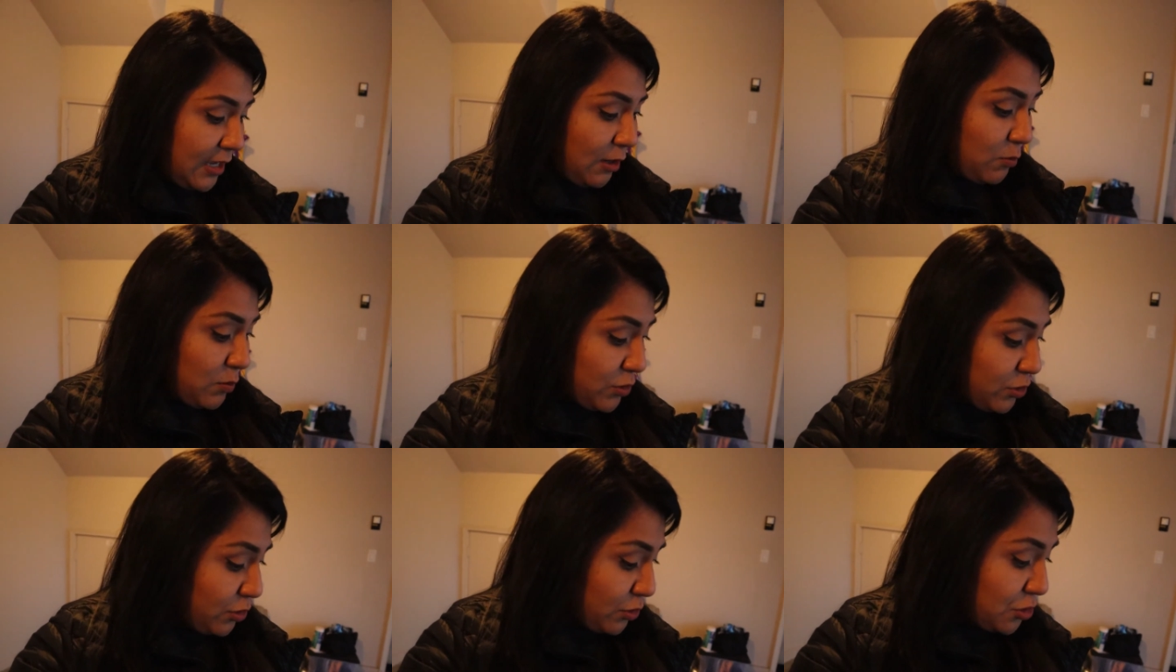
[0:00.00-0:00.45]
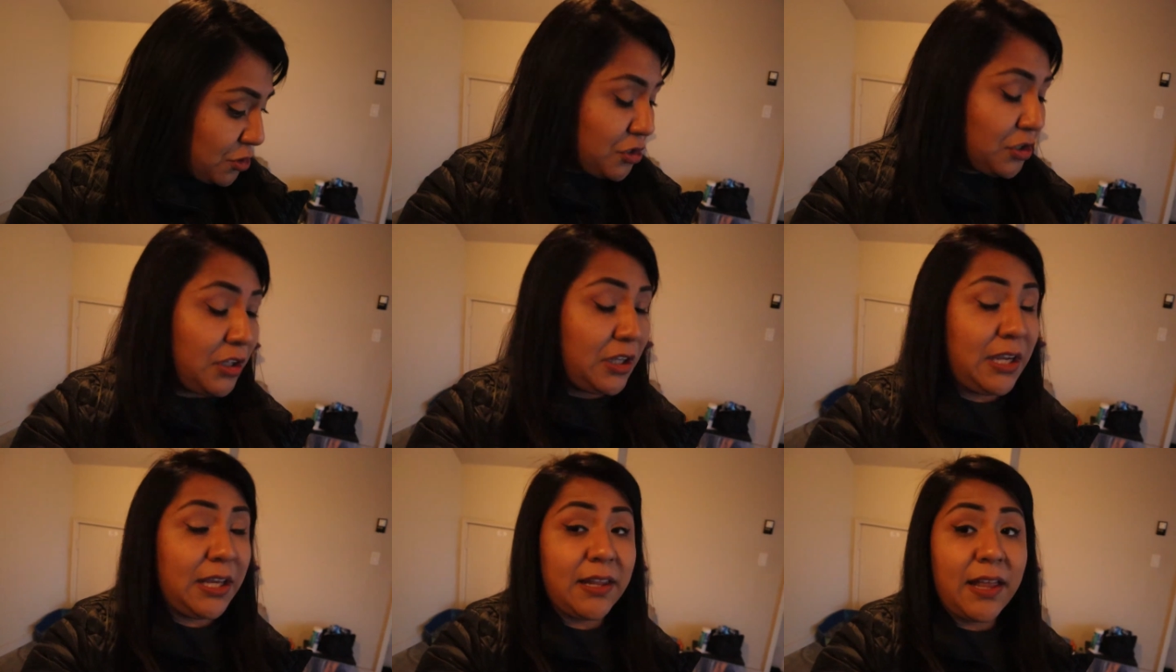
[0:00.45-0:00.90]
it was
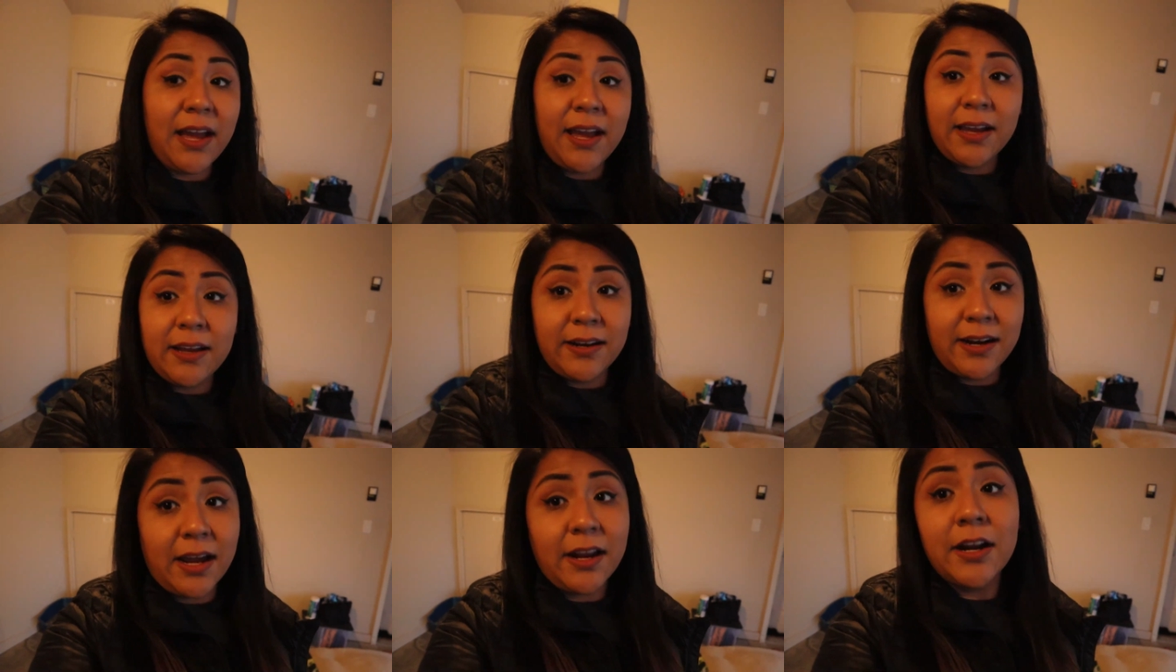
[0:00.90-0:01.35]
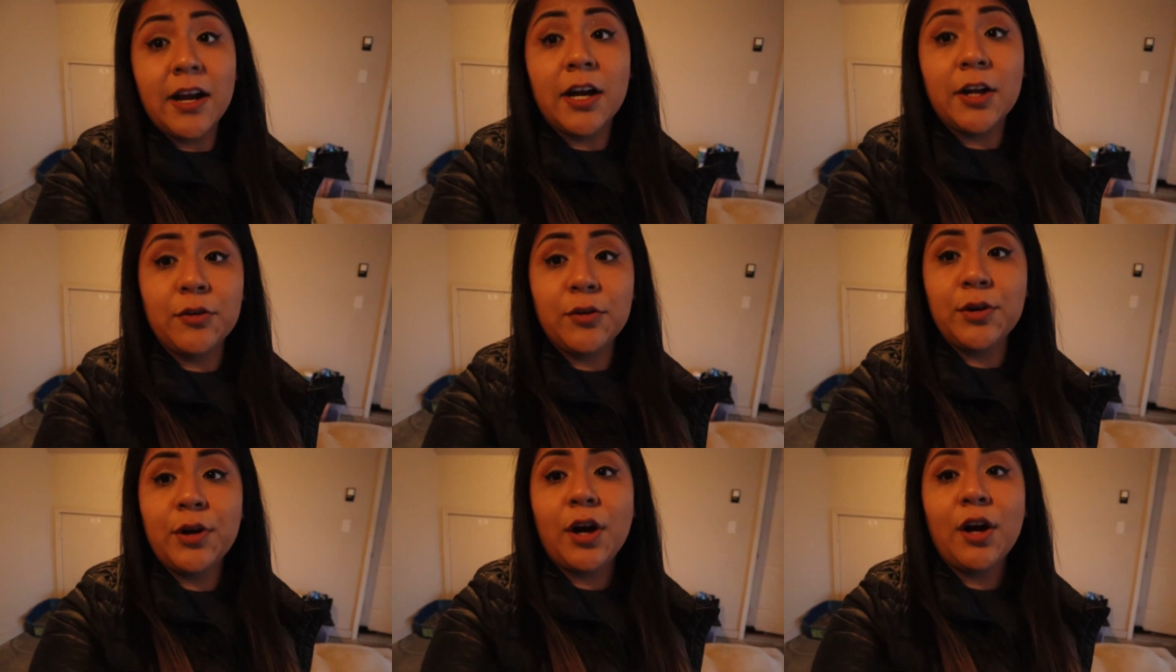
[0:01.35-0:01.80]
usually like
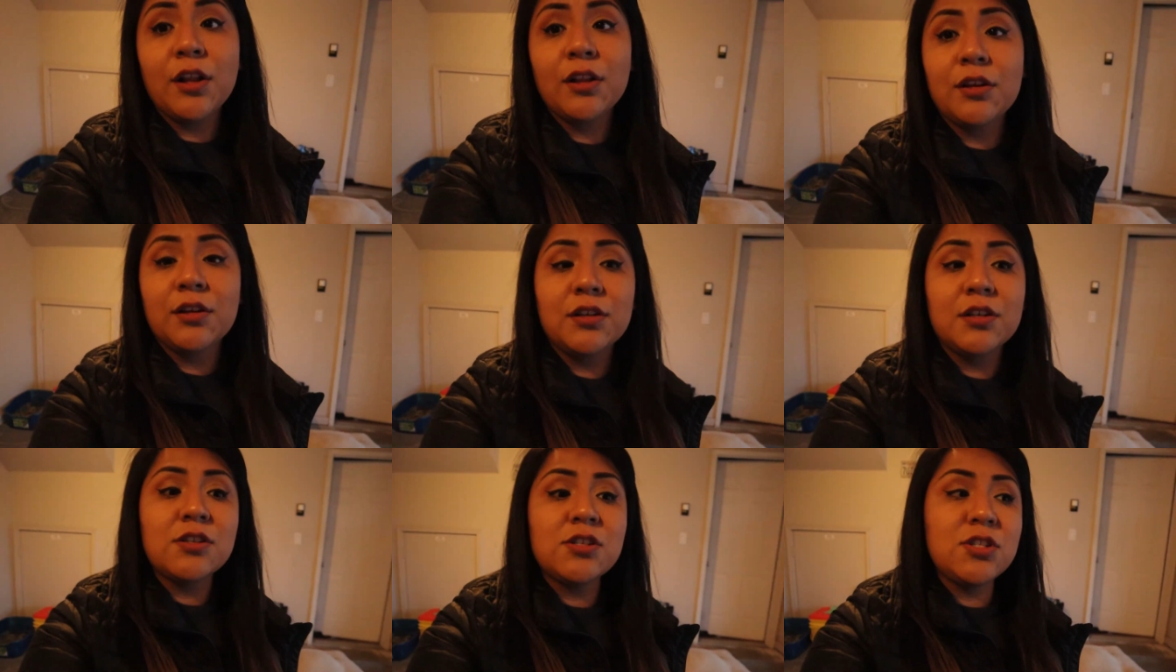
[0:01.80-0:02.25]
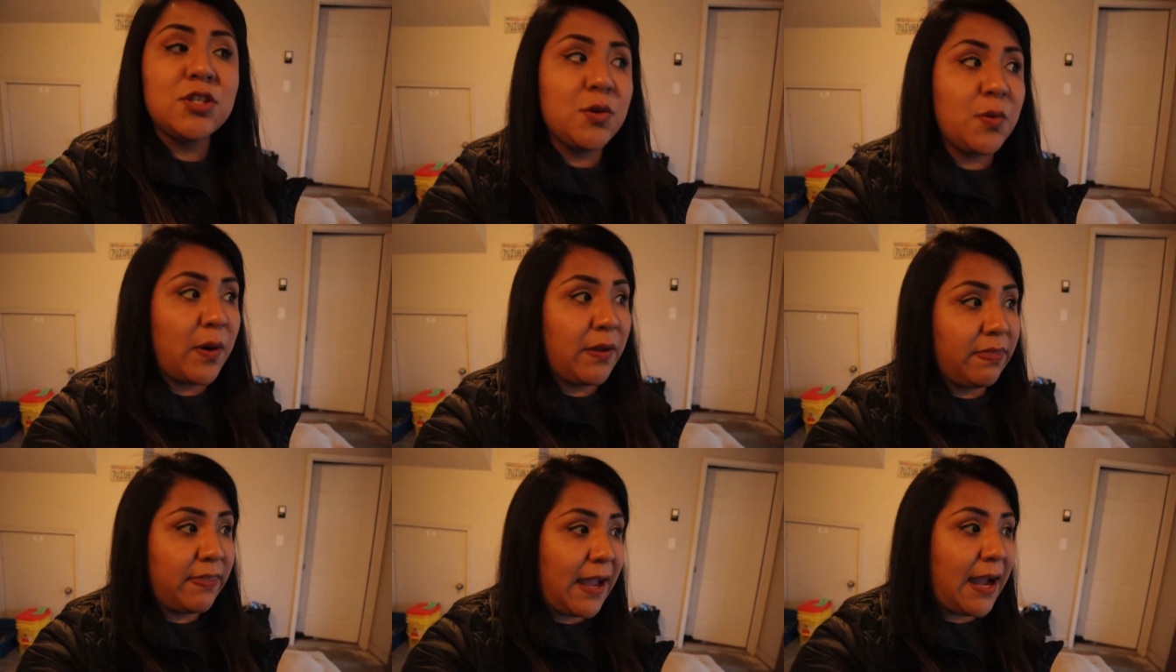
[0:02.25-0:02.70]
$900
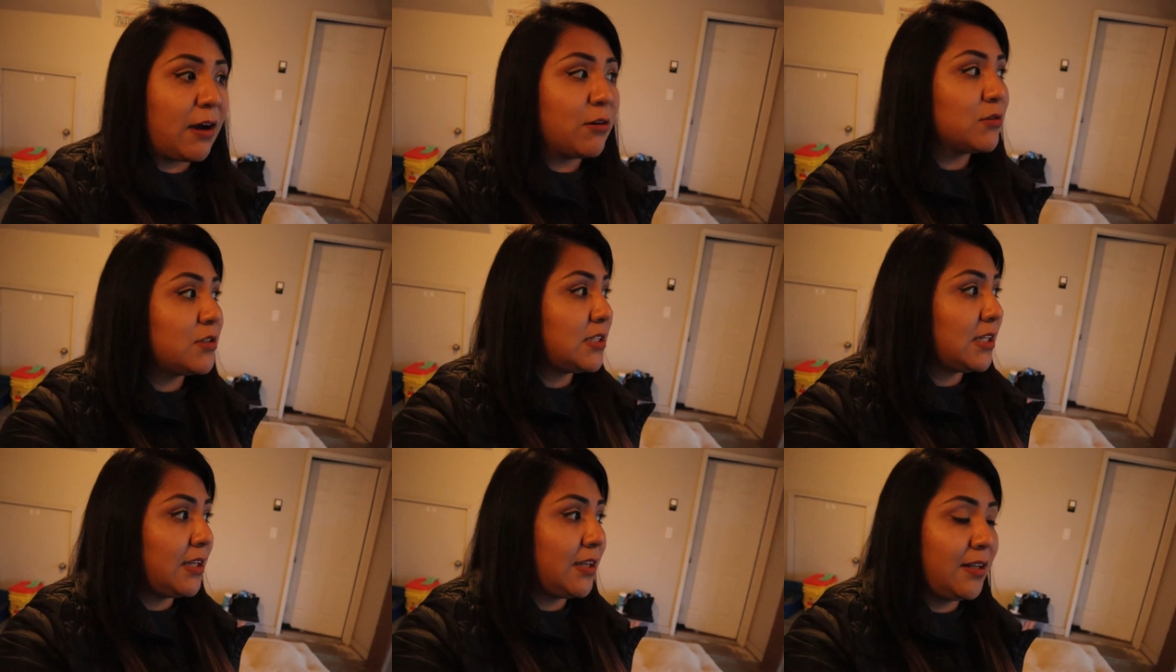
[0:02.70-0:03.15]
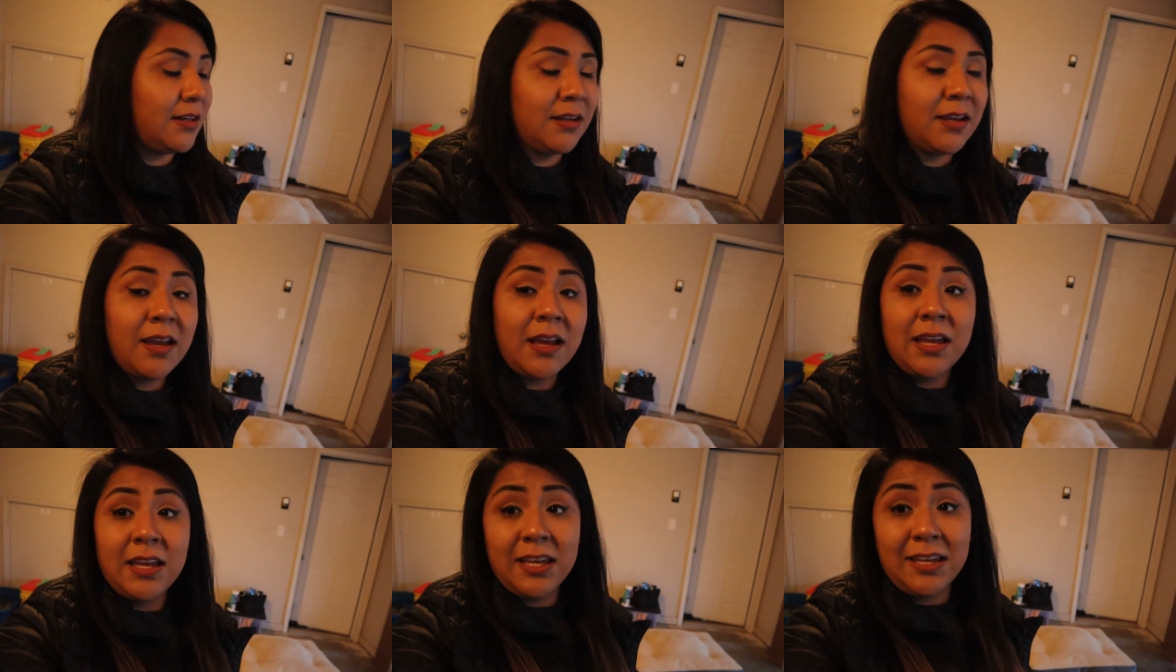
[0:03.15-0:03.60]
to 1000
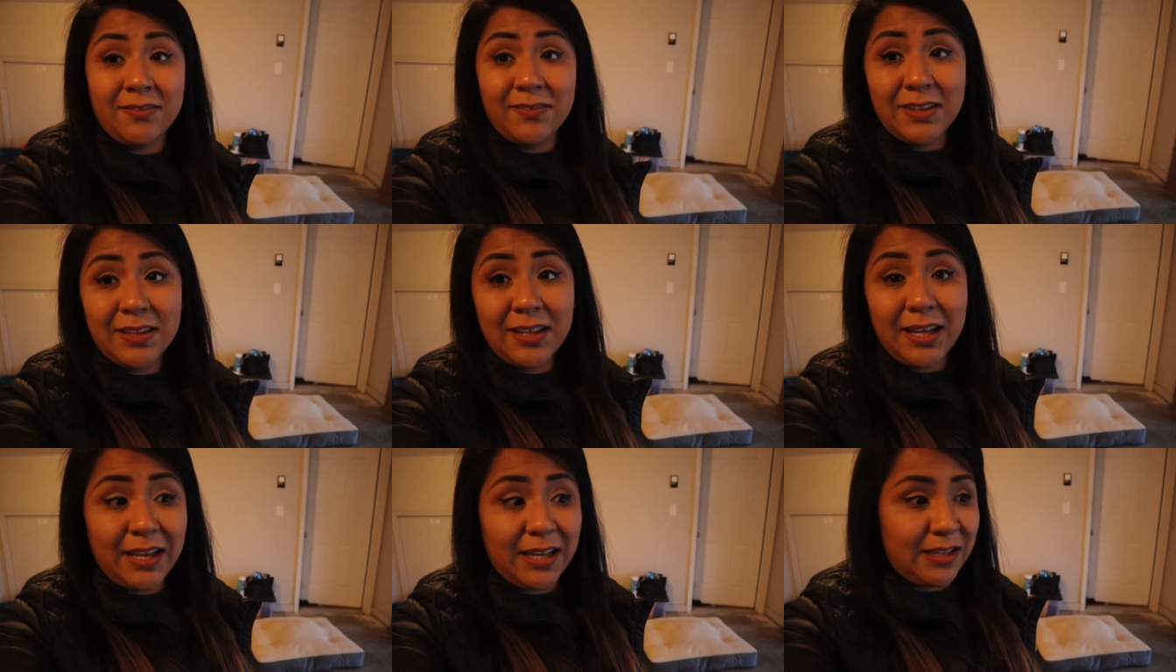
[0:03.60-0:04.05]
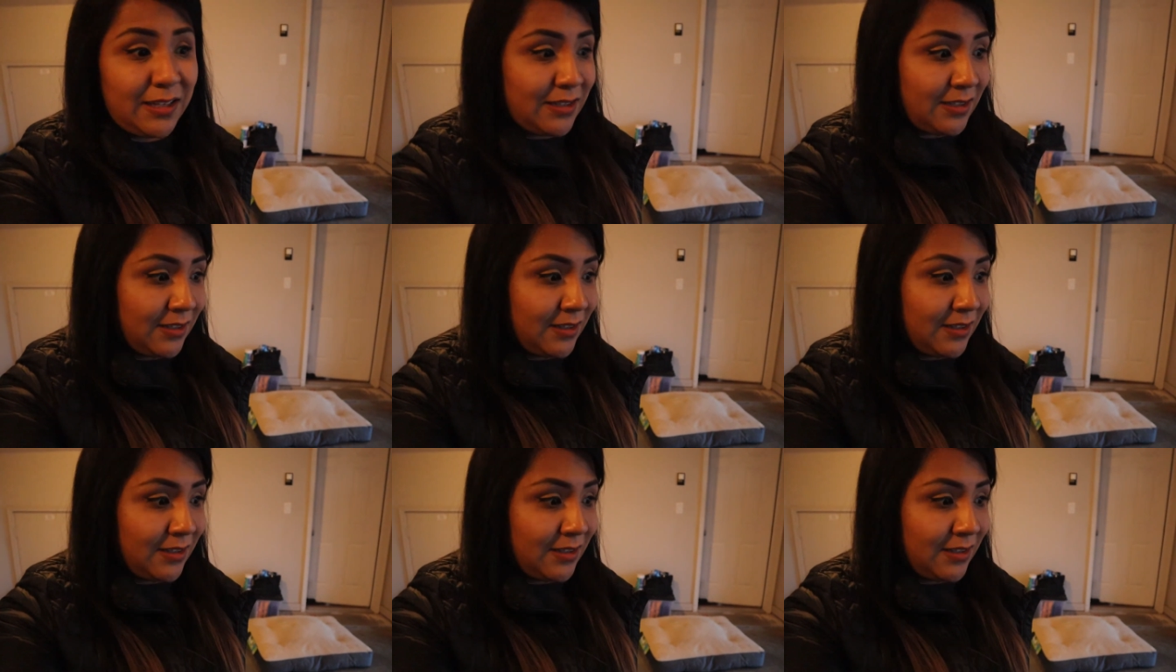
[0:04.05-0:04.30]
even like